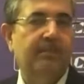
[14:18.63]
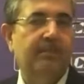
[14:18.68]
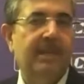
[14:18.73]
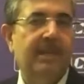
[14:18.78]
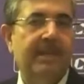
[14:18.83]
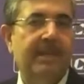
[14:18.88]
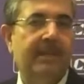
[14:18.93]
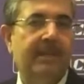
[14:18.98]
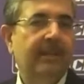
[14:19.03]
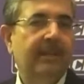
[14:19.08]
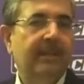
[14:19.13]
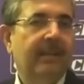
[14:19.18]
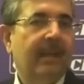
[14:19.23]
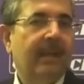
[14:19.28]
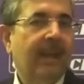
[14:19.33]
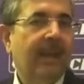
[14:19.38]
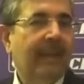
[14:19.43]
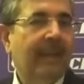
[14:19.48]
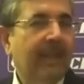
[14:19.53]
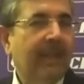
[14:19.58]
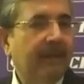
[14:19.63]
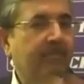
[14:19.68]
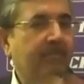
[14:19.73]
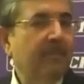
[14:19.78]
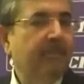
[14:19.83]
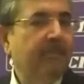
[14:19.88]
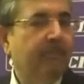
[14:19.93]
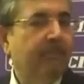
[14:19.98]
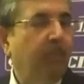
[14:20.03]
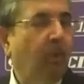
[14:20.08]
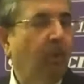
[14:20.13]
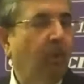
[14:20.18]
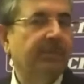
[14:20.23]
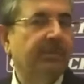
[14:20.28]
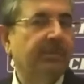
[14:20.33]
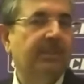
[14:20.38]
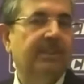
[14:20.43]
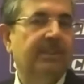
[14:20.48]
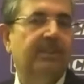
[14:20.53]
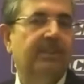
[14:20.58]
And let me pose this question in
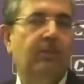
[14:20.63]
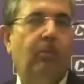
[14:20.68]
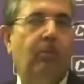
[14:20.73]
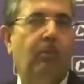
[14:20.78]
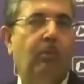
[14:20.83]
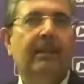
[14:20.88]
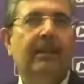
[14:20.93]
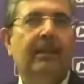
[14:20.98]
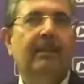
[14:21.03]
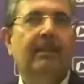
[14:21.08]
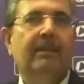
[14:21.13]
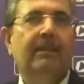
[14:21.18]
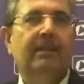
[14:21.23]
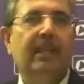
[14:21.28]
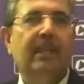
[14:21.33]
a different way.